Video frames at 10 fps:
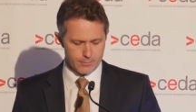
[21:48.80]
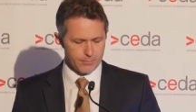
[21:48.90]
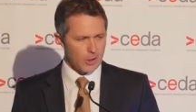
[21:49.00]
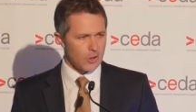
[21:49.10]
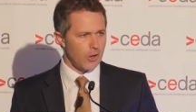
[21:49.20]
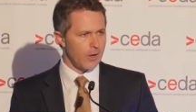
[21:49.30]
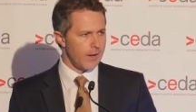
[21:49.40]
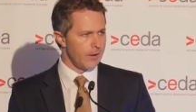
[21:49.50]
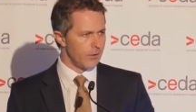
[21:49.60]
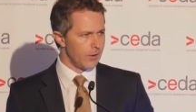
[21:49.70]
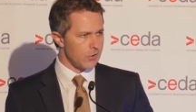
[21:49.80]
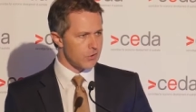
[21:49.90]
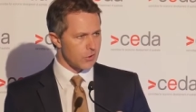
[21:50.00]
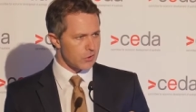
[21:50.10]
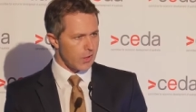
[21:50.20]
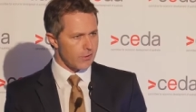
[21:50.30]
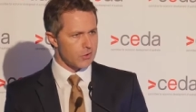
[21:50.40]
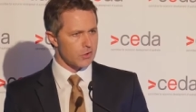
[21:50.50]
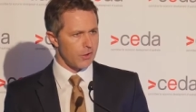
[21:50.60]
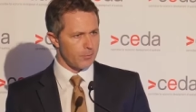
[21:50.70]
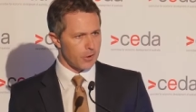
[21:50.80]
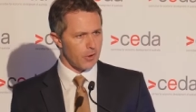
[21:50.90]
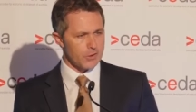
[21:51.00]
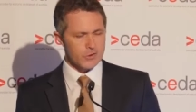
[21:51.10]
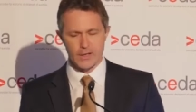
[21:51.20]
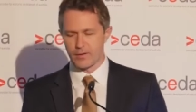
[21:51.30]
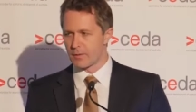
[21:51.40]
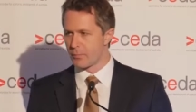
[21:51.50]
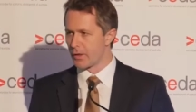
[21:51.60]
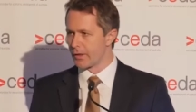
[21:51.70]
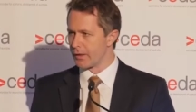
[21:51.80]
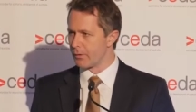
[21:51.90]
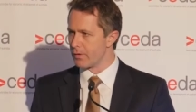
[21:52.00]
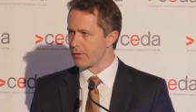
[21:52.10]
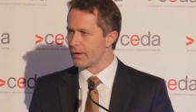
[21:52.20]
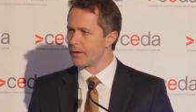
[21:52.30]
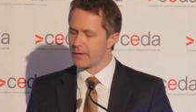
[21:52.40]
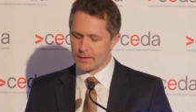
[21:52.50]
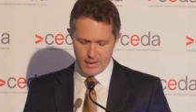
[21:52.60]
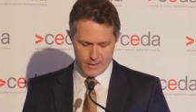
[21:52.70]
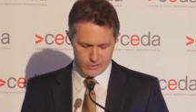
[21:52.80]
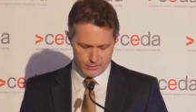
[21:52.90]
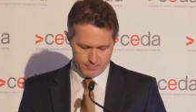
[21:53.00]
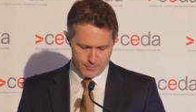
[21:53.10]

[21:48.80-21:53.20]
Mackay, at least the southern side of Mackay, south of the Pioneer River, has it.